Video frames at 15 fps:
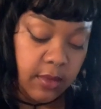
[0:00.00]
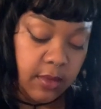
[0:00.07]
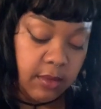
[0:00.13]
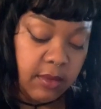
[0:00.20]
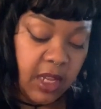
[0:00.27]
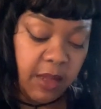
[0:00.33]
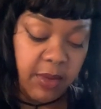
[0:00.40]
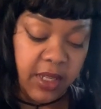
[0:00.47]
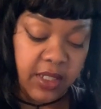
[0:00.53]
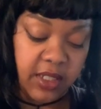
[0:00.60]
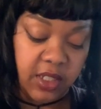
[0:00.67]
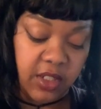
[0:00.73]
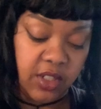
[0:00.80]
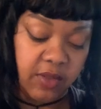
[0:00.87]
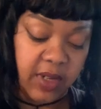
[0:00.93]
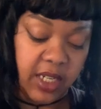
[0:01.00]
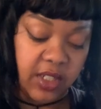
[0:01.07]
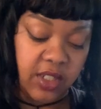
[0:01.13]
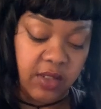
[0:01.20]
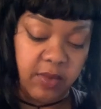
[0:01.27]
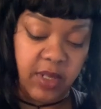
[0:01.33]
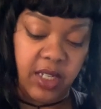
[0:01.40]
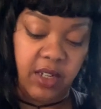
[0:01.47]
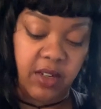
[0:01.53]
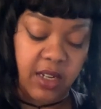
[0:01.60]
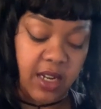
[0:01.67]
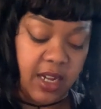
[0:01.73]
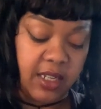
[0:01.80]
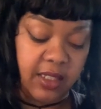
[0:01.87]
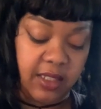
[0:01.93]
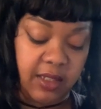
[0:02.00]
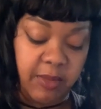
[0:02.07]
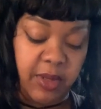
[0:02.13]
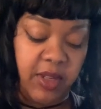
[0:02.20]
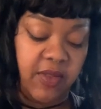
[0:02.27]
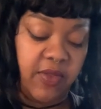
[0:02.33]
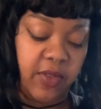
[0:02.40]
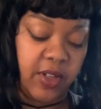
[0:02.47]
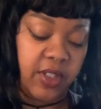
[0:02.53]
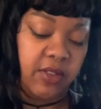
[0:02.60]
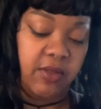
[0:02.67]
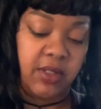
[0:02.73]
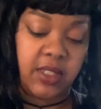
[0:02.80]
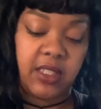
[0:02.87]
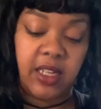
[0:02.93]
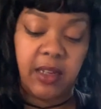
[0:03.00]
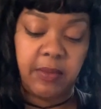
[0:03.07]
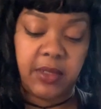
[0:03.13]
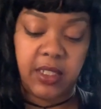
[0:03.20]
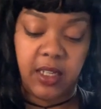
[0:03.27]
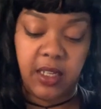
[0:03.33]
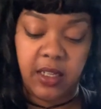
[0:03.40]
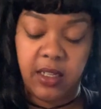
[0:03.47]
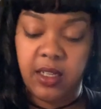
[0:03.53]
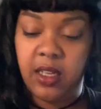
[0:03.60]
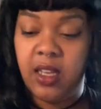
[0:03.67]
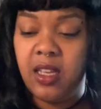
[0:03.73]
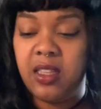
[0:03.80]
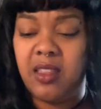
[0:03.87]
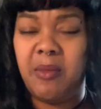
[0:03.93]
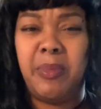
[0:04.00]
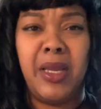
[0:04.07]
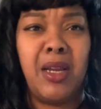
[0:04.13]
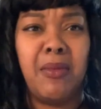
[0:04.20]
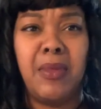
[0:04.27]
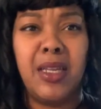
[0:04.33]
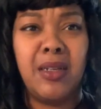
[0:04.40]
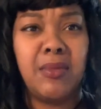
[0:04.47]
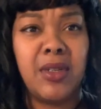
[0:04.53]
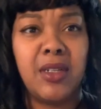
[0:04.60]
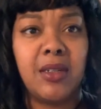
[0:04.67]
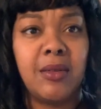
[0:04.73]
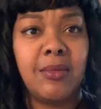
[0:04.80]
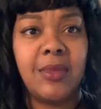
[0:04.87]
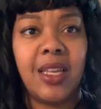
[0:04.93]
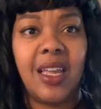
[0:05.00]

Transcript: Maybe a situation where you're constantly being forced to accept the bare minimum,